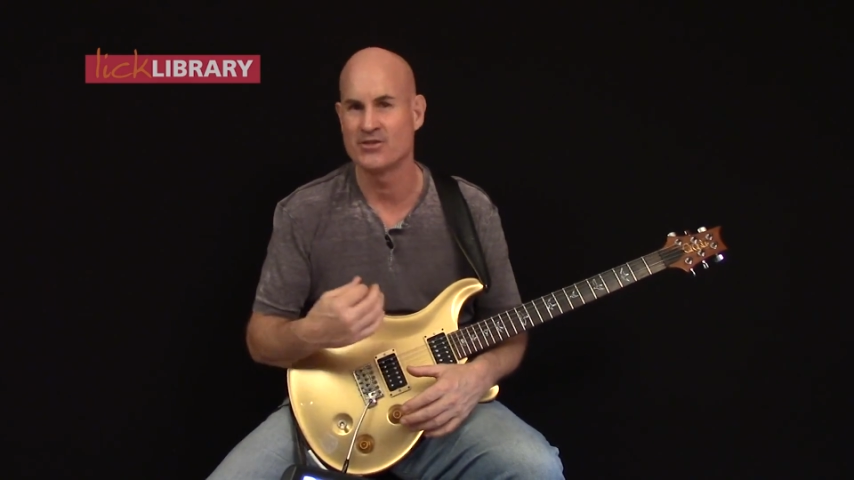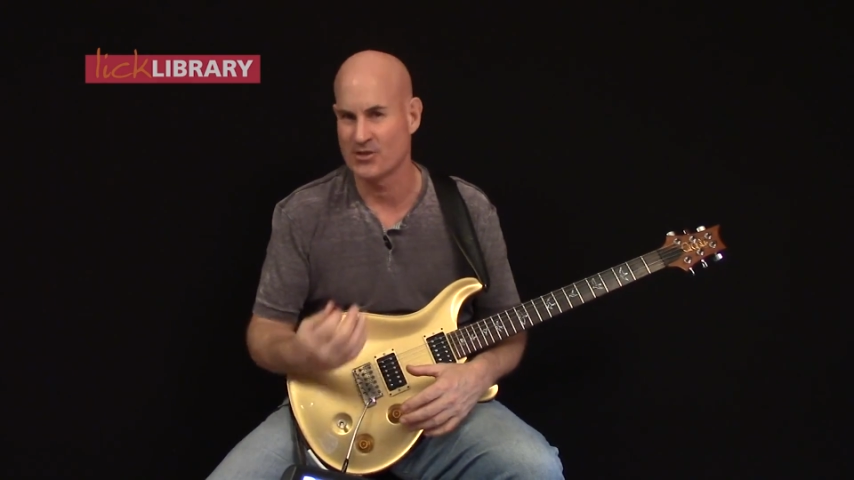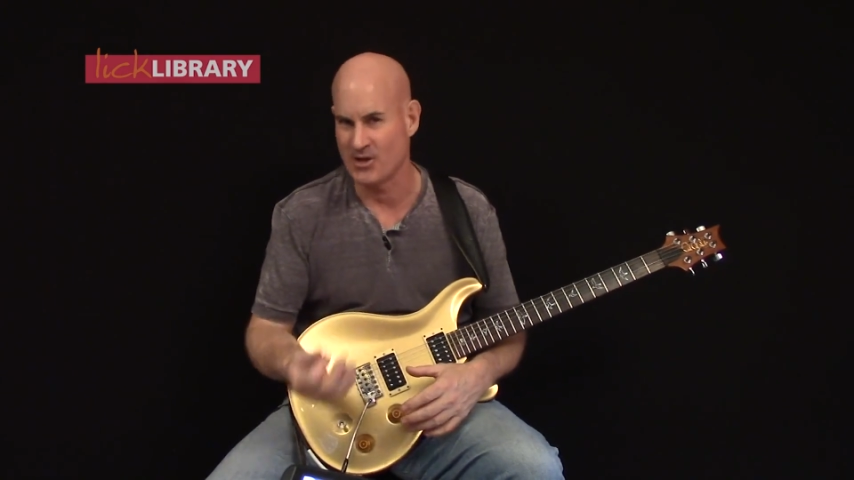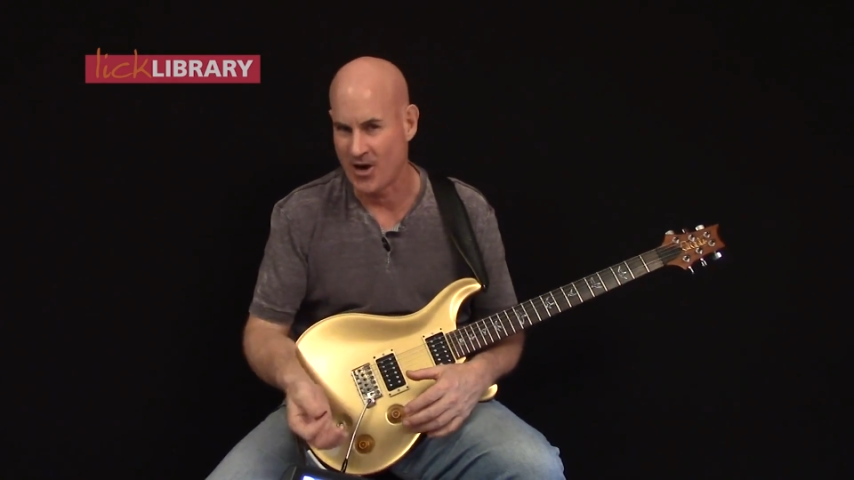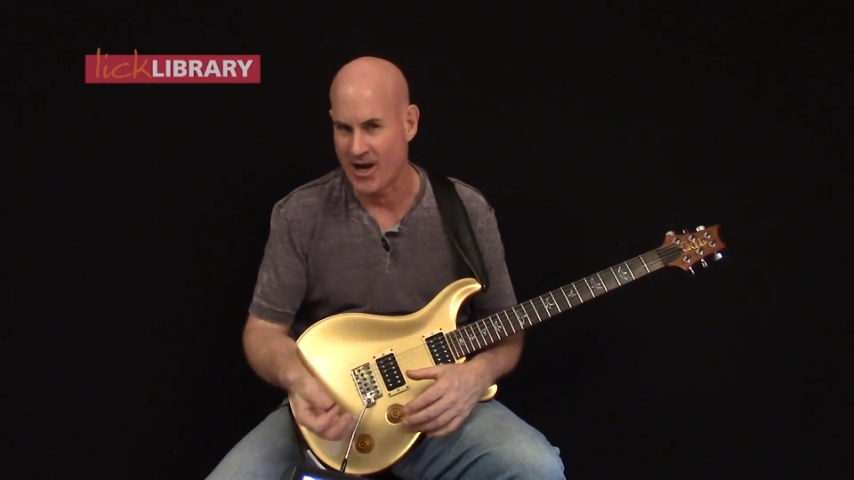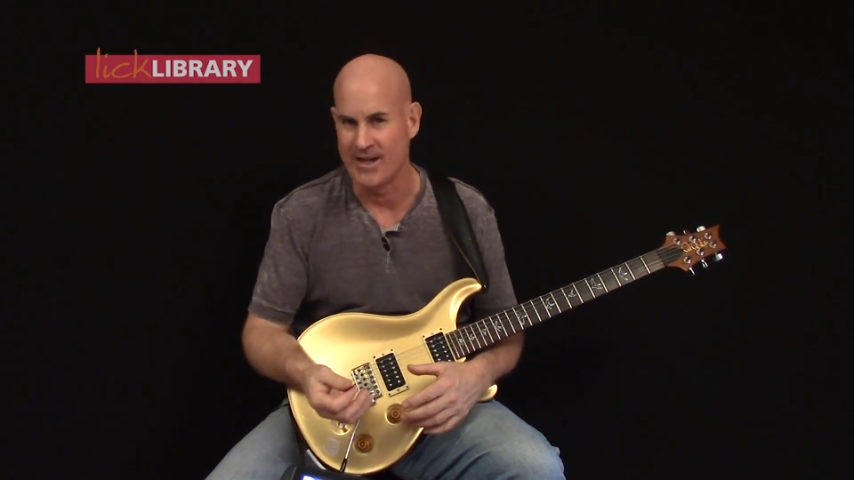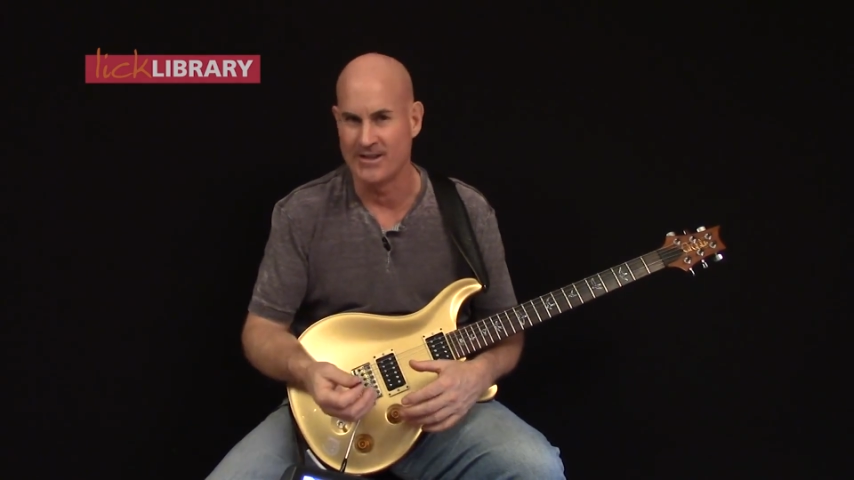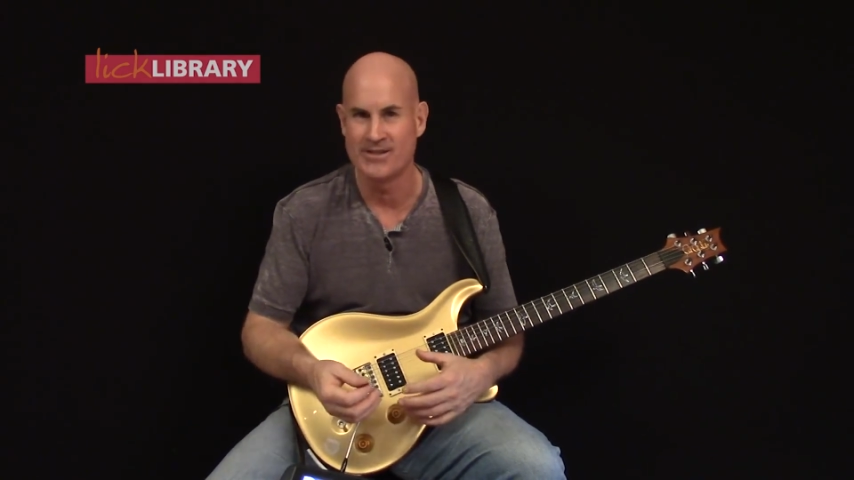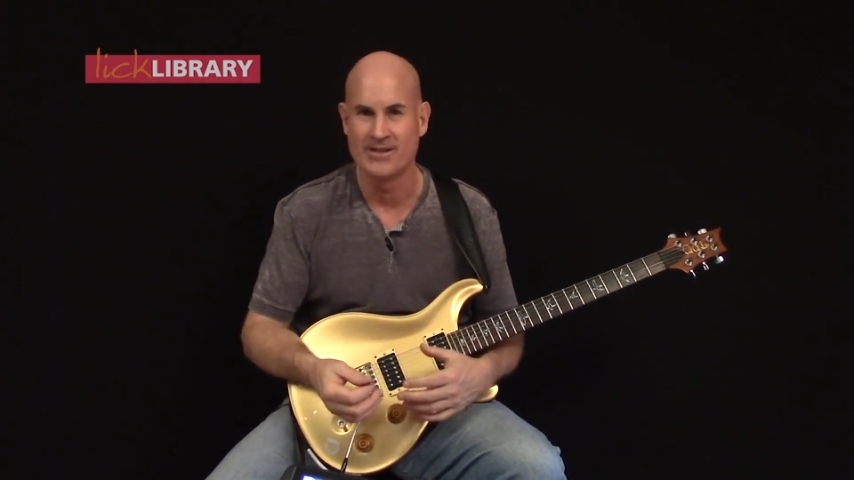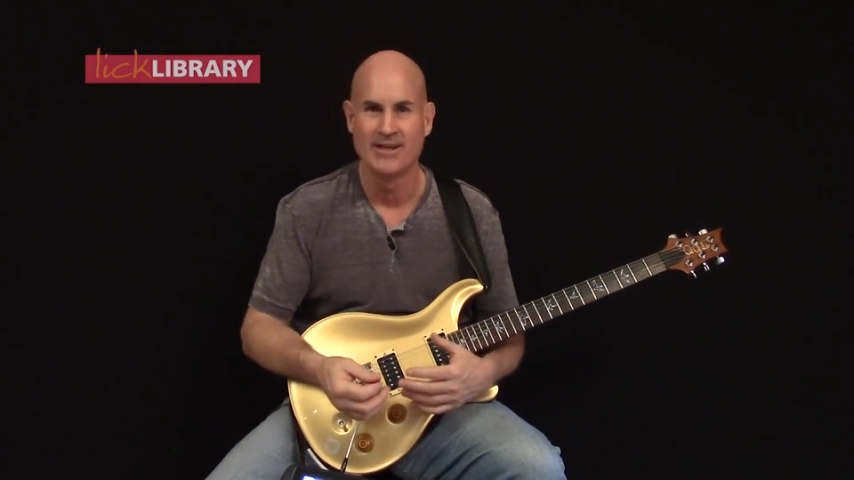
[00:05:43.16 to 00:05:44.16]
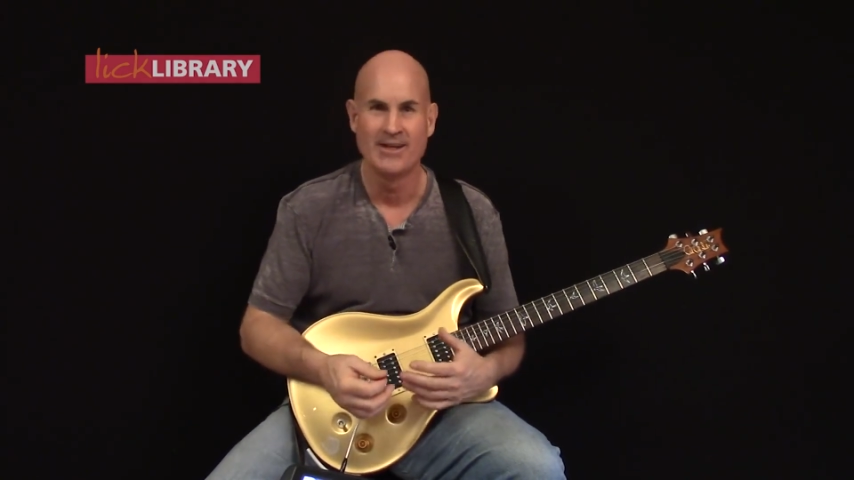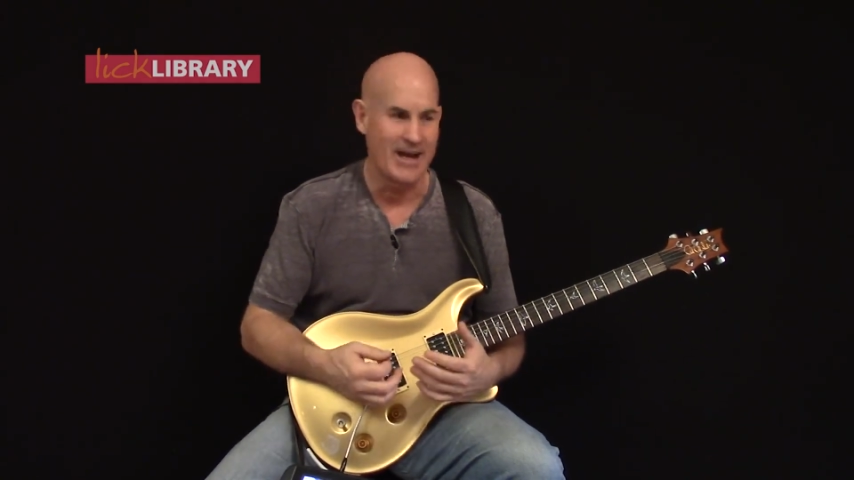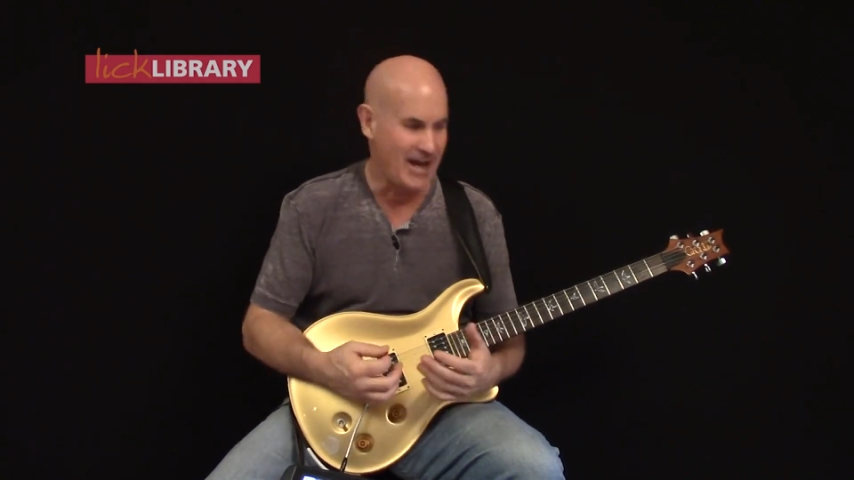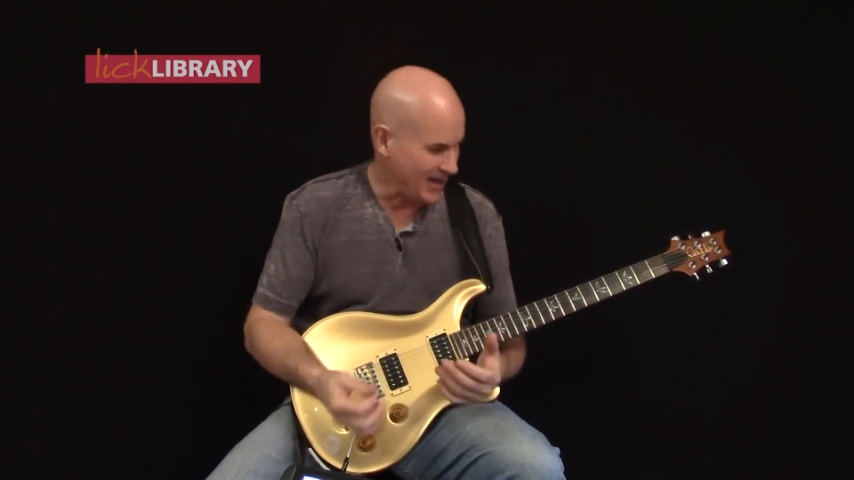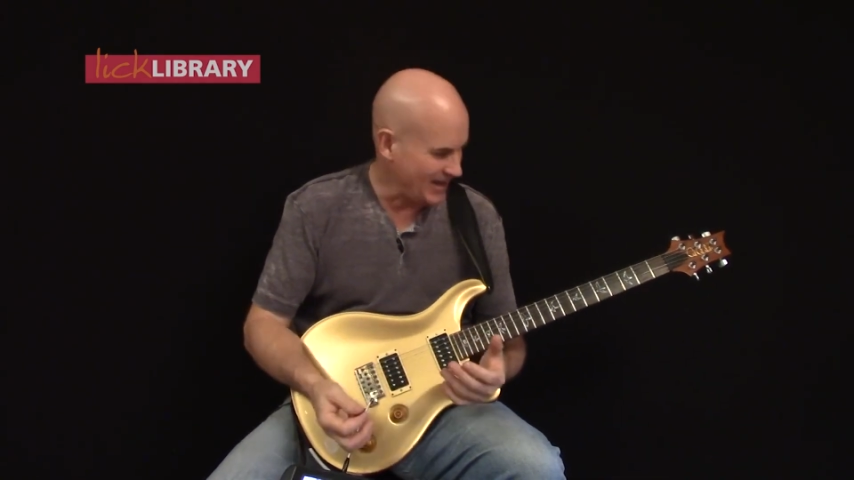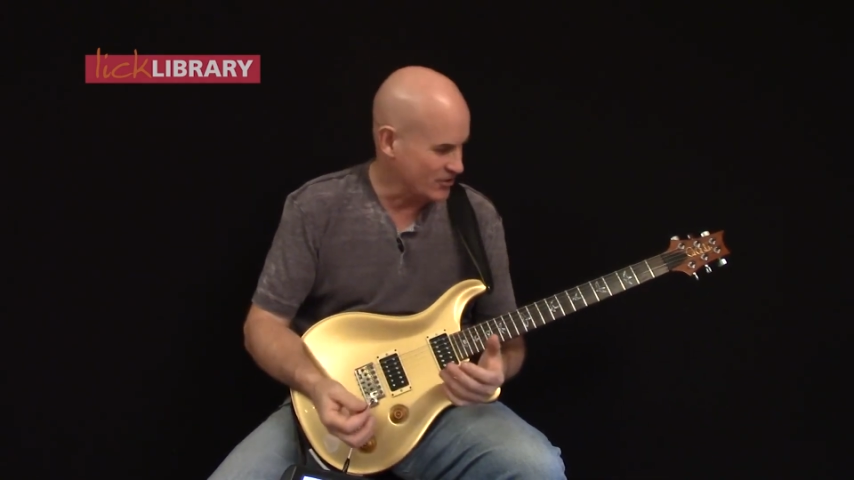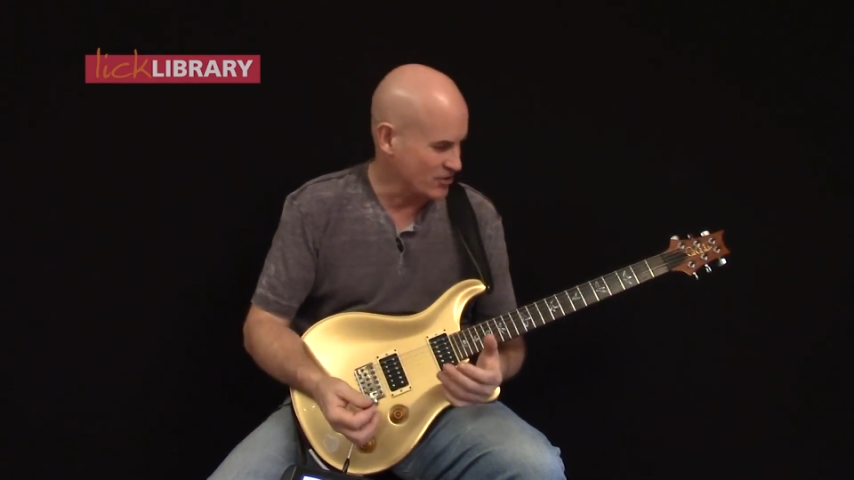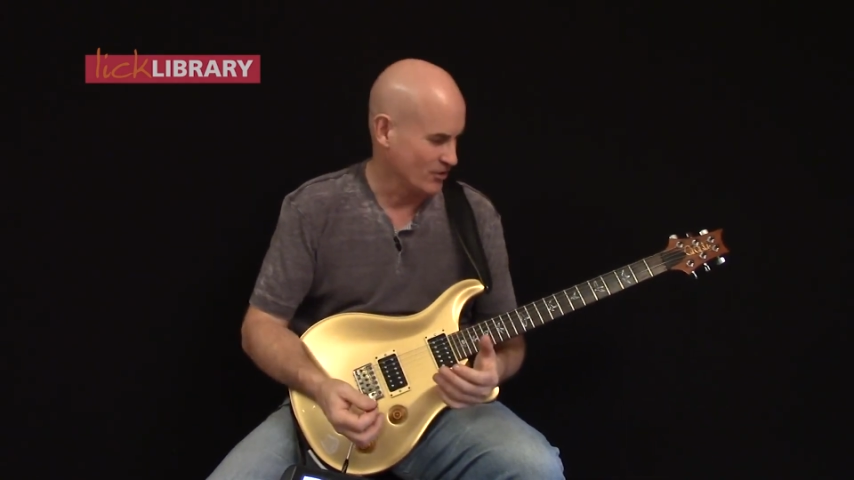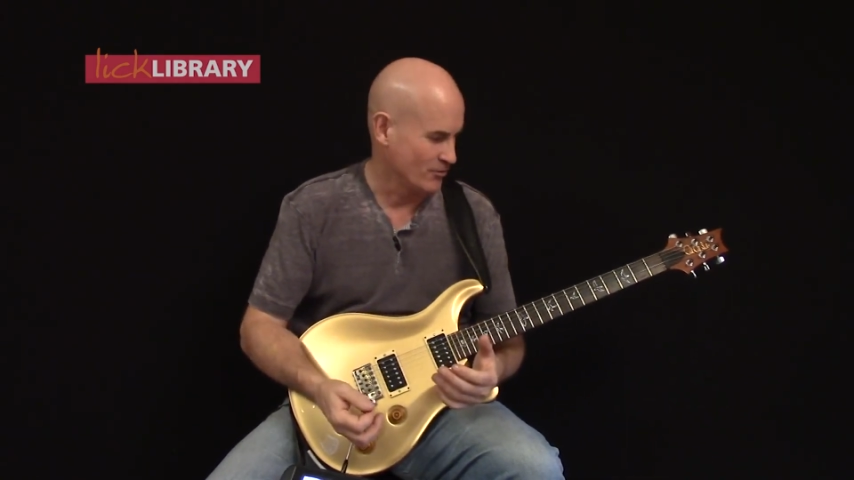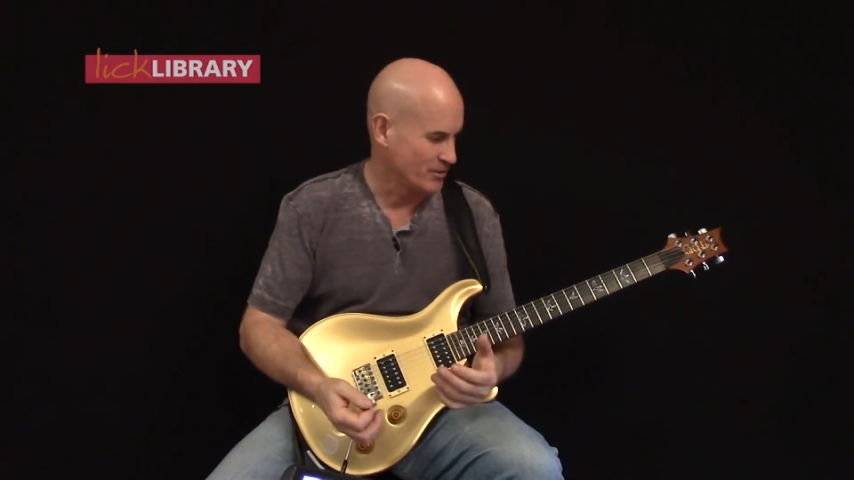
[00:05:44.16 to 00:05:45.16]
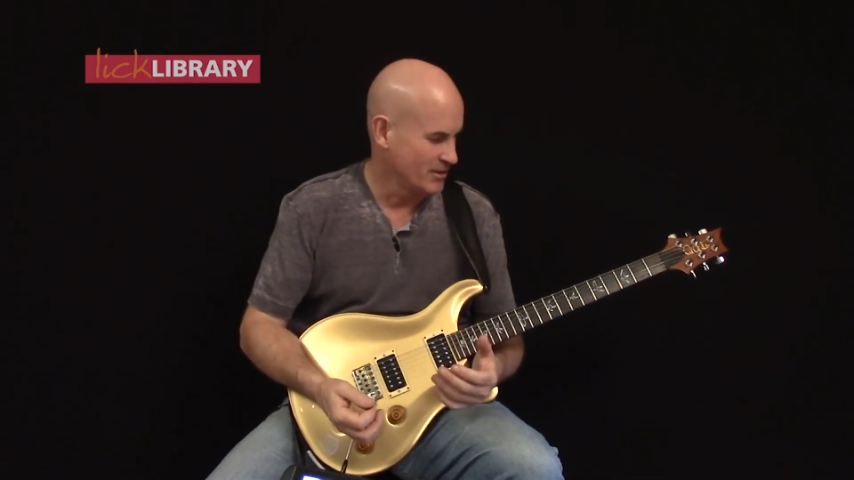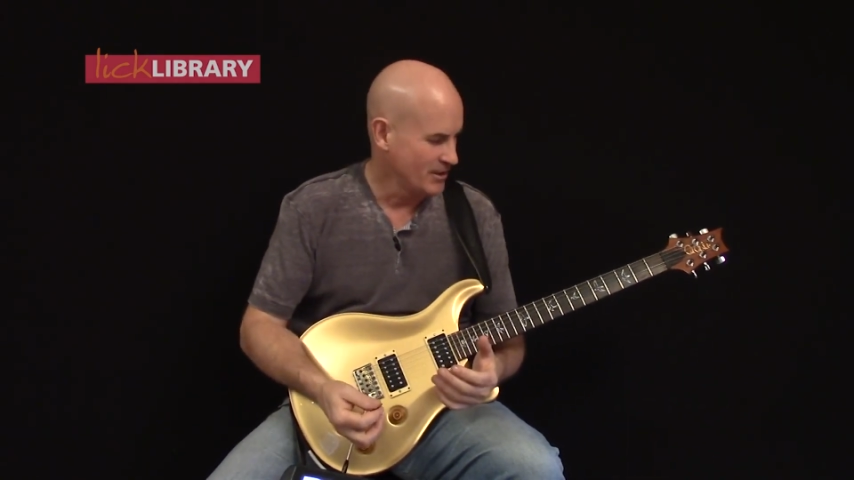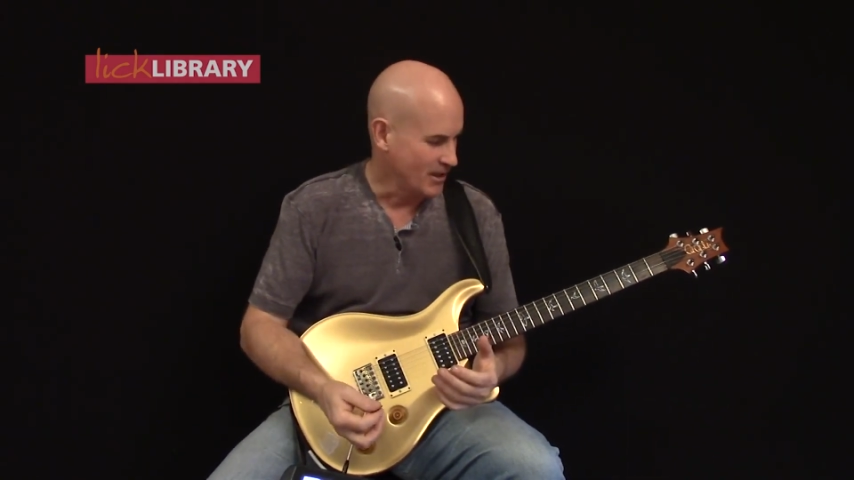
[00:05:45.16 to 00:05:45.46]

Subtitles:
slides, attitude.